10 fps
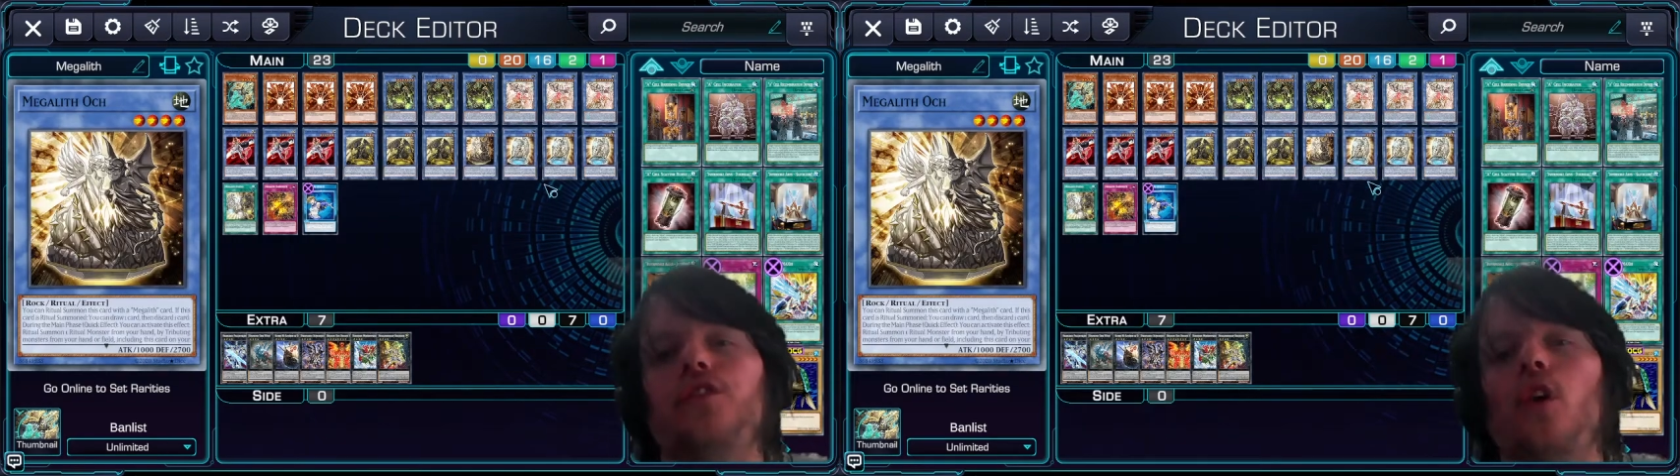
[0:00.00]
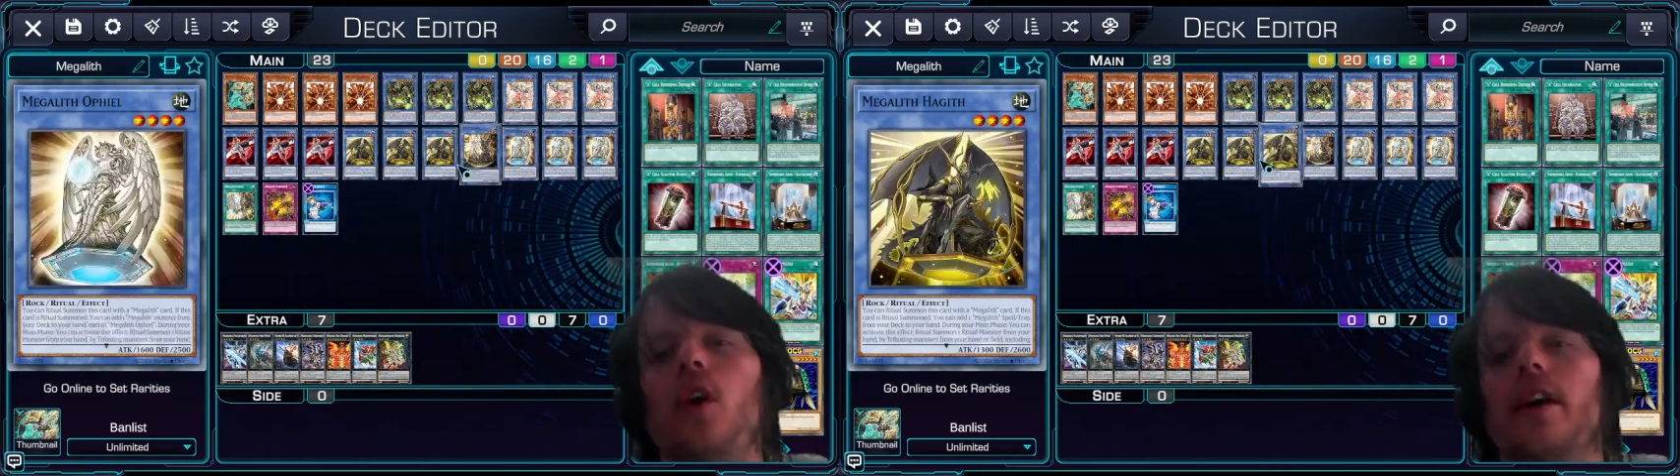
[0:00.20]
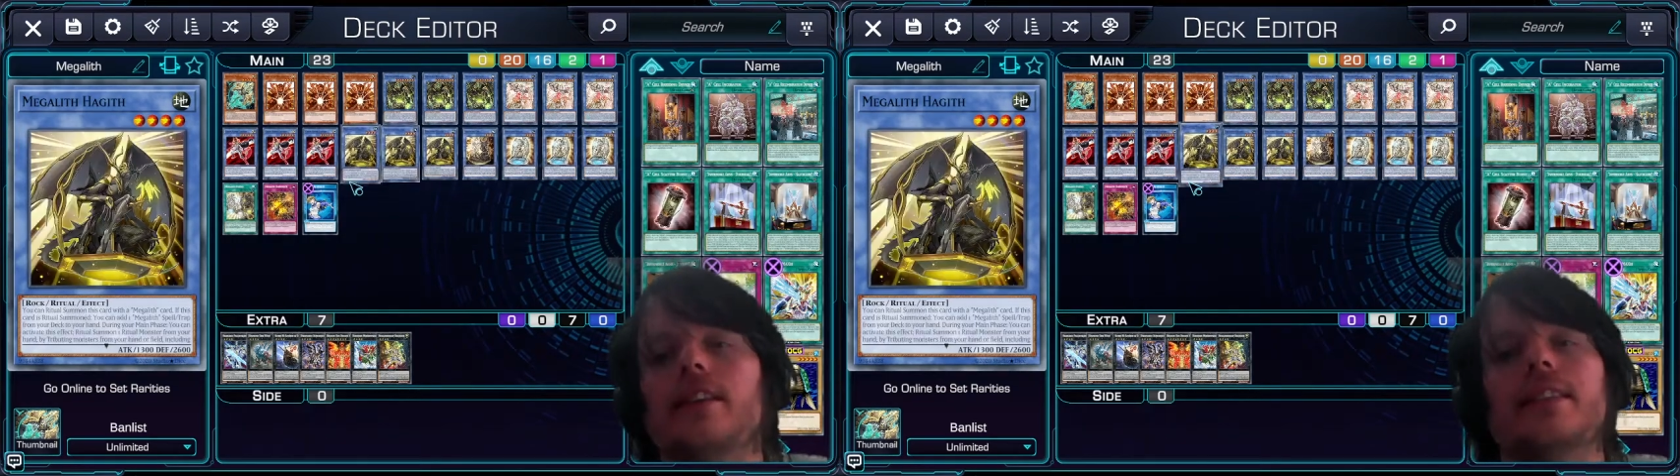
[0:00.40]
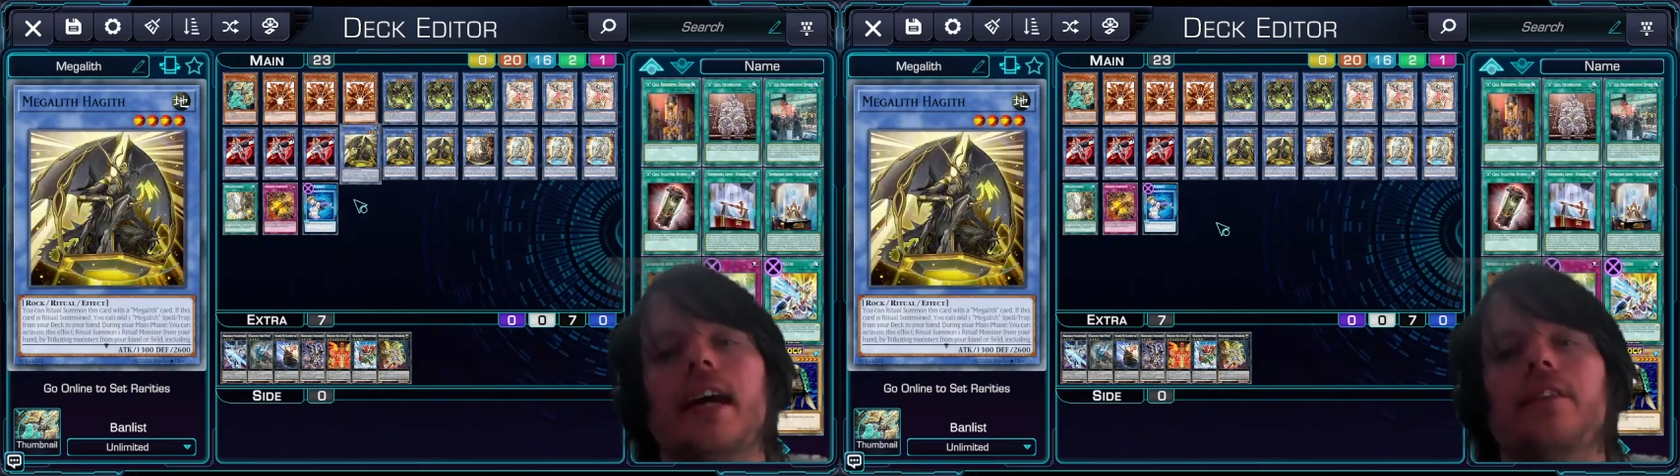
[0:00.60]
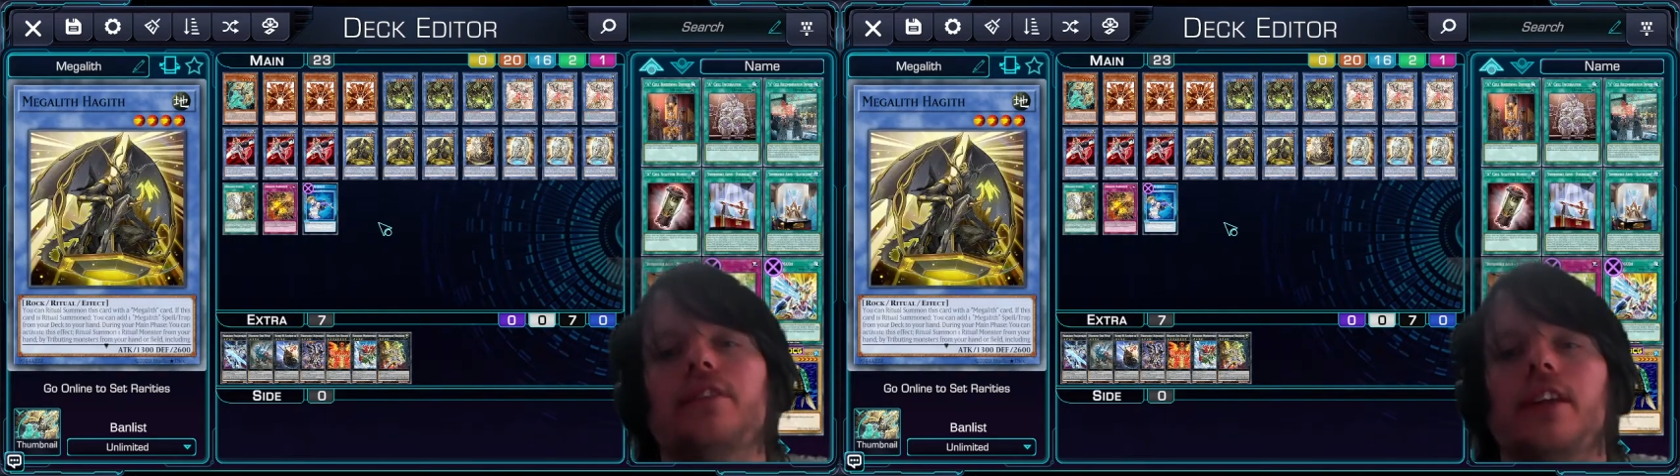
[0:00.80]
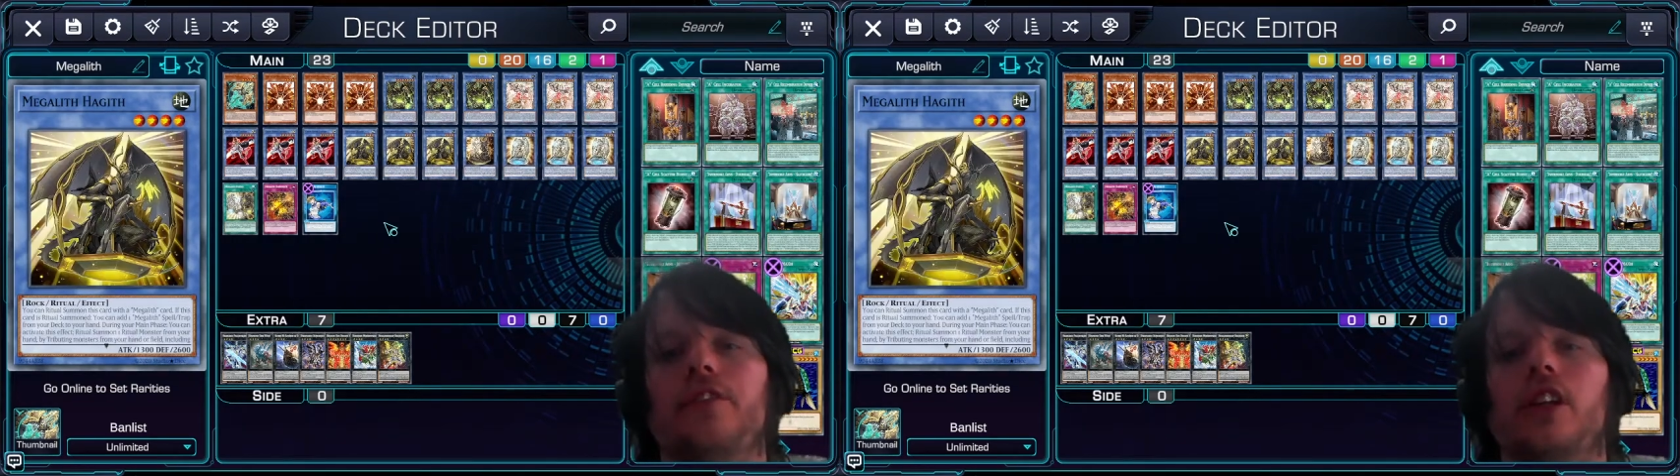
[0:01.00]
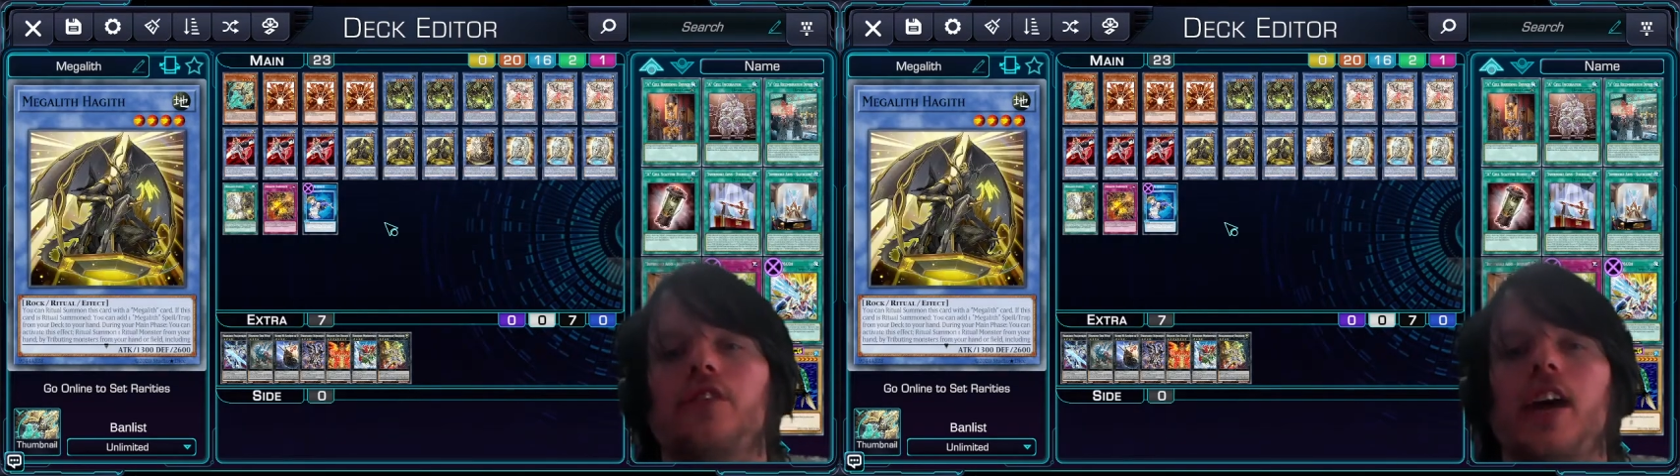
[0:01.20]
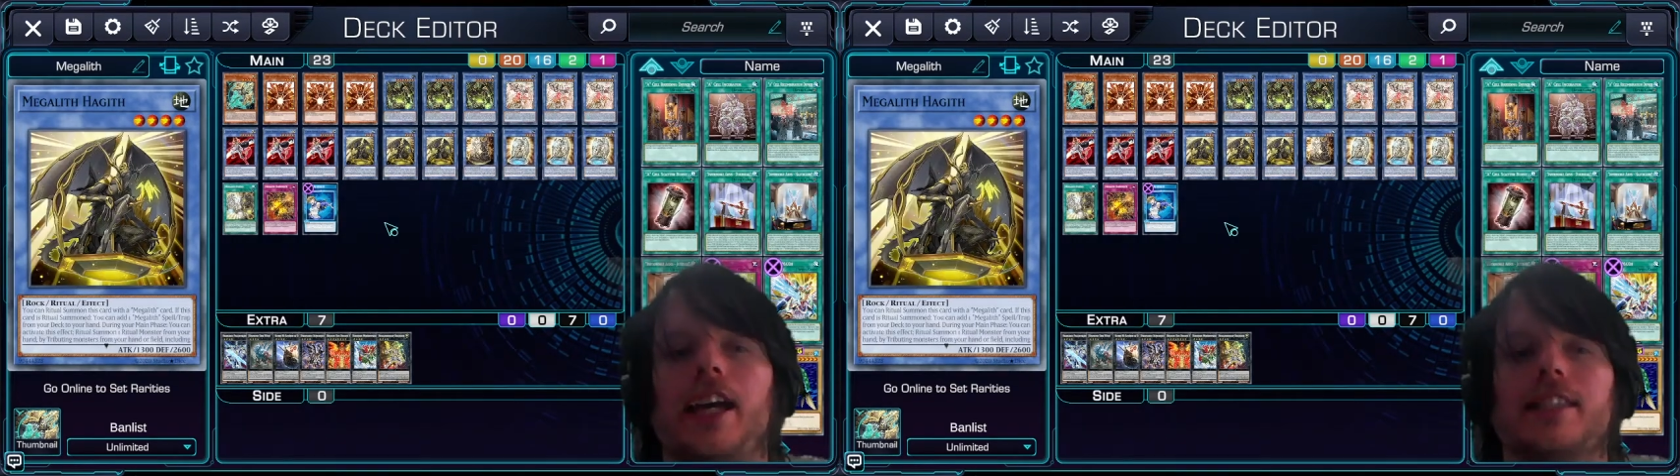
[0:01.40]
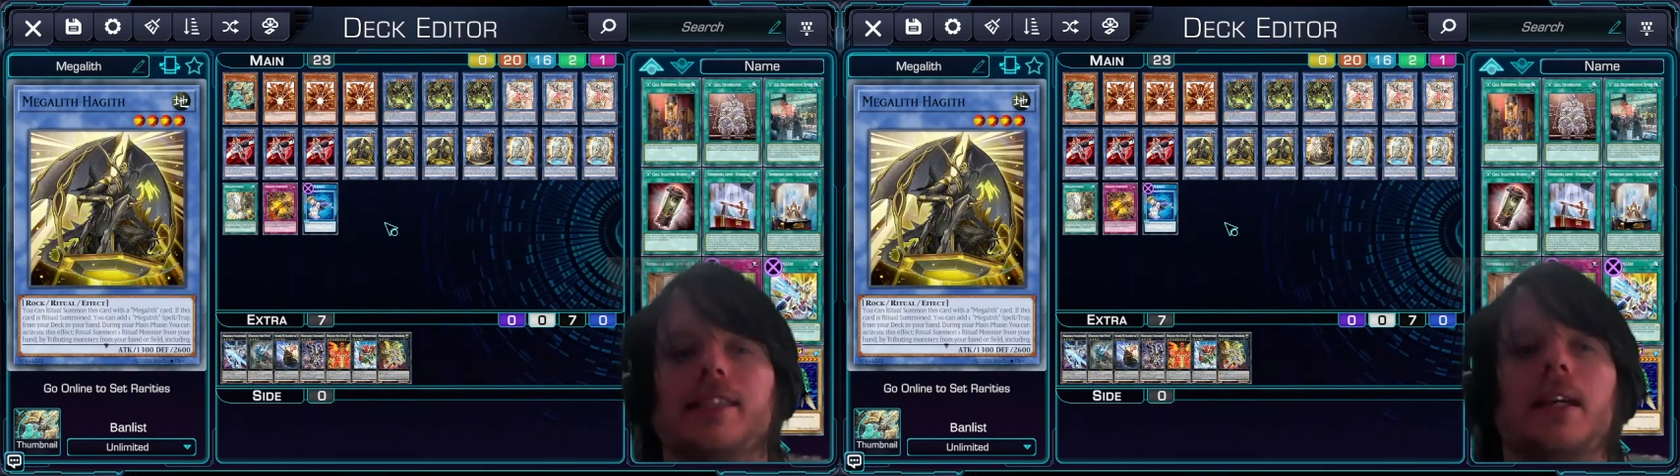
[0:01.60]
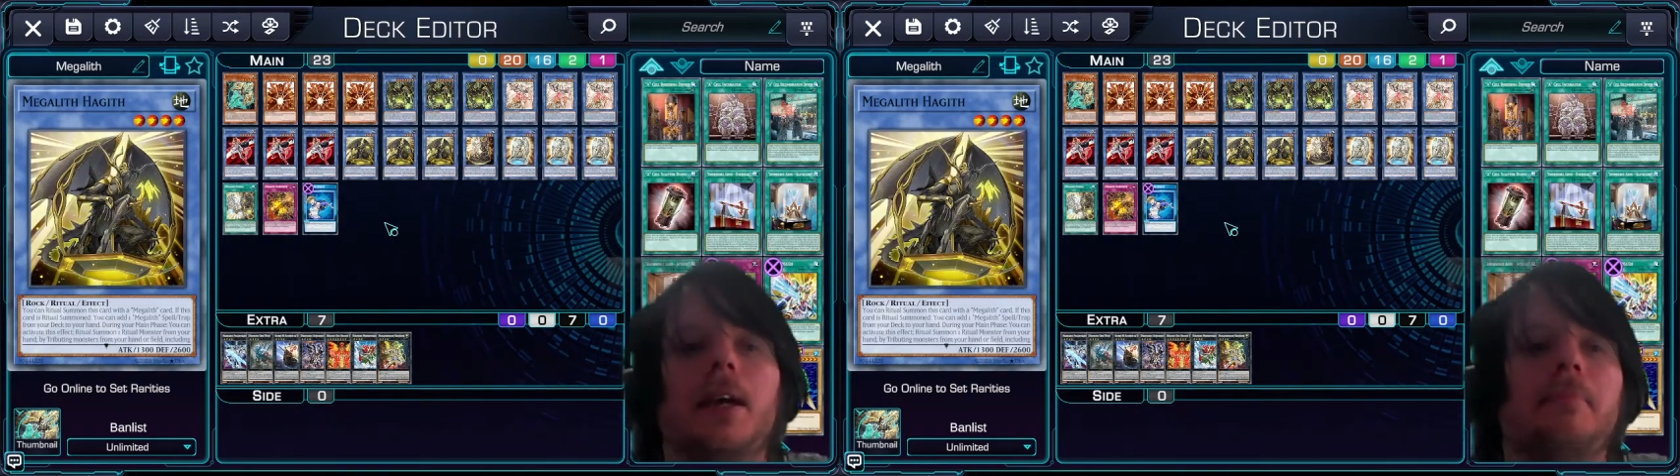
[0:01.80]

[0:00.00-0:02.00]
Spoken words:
4s have different effects.